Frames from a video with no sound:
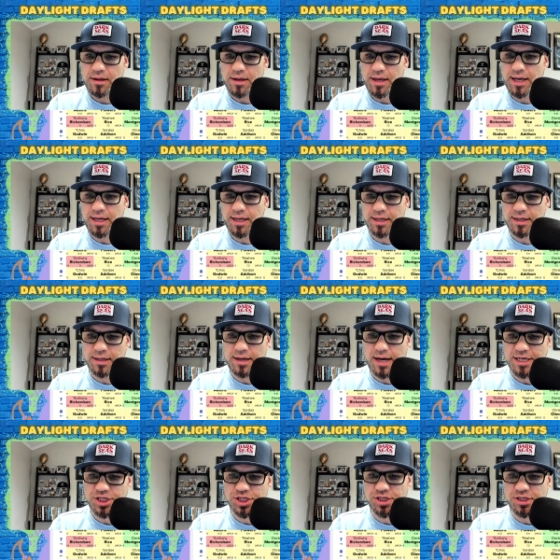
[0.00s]
And
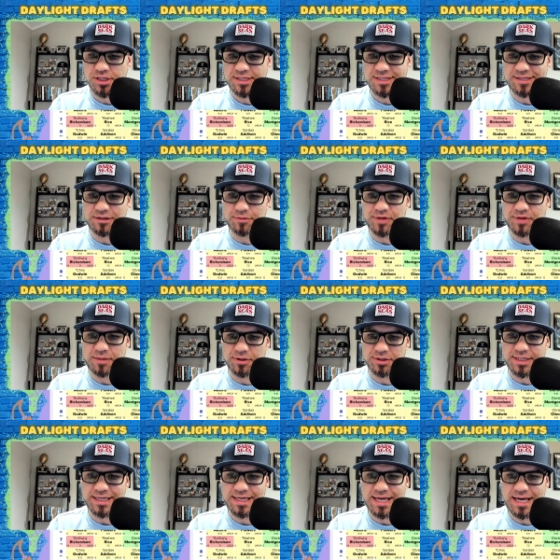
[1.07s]
I should still be able
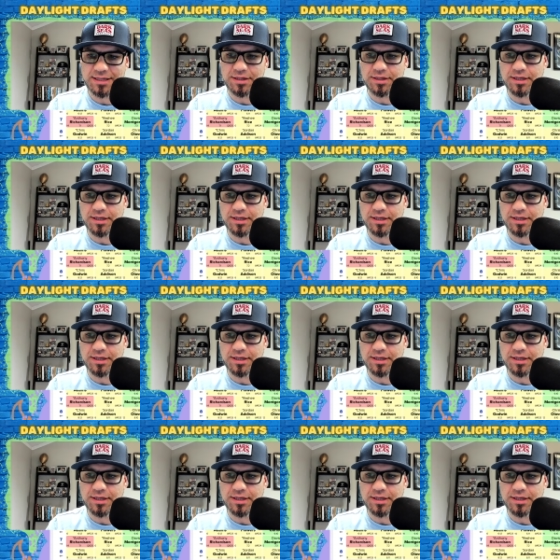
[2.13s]
to get